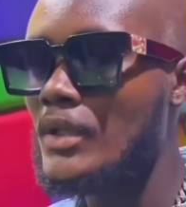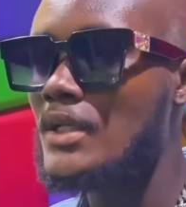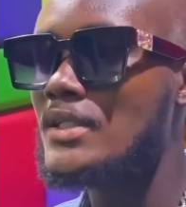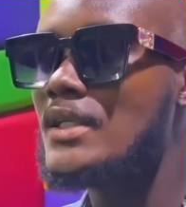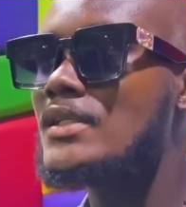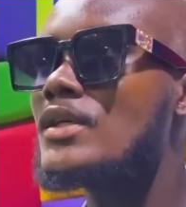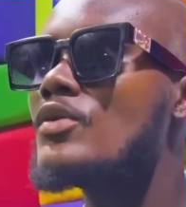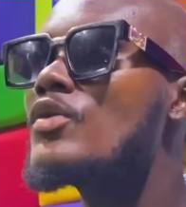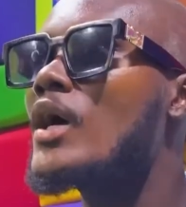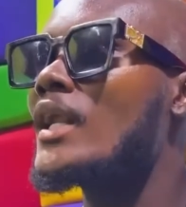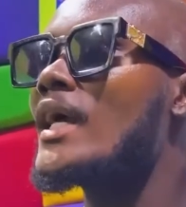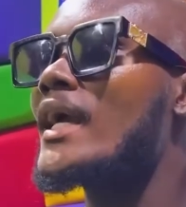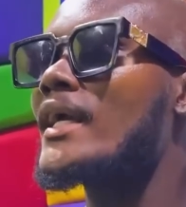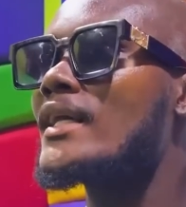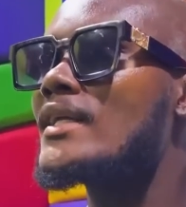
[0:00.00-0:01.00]
I said to look
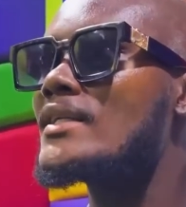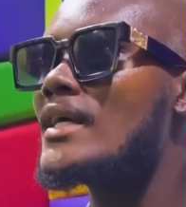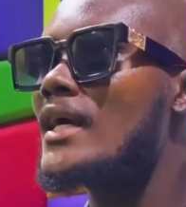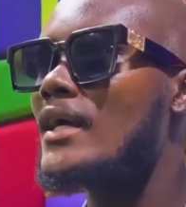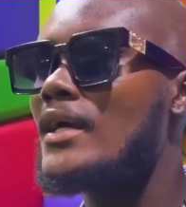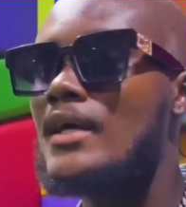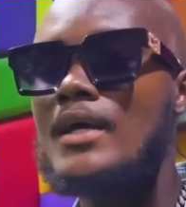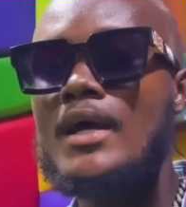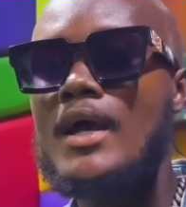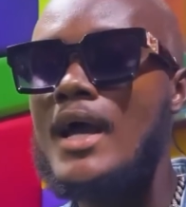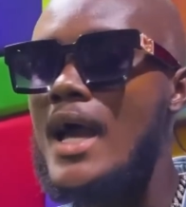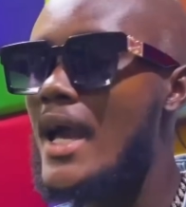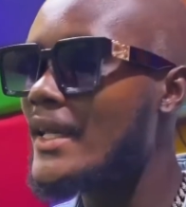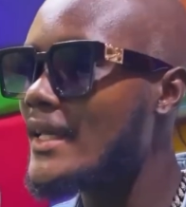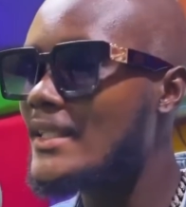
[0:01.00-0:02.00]
alike in the day,
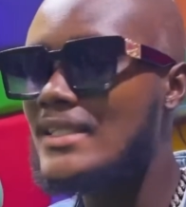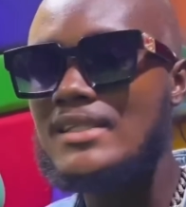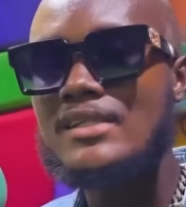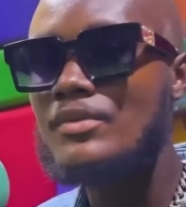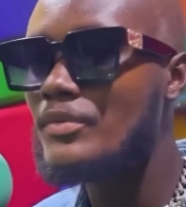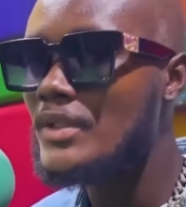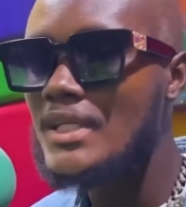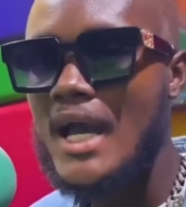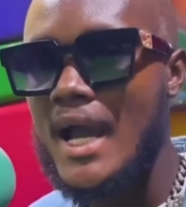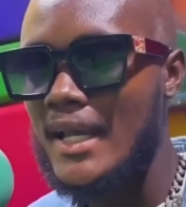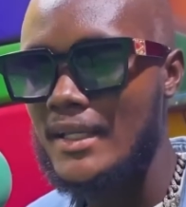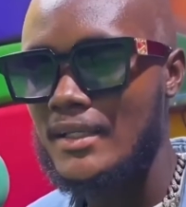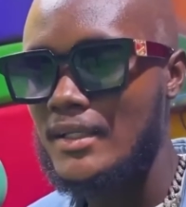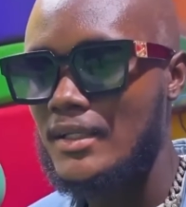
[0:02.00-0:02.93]
yet till we die.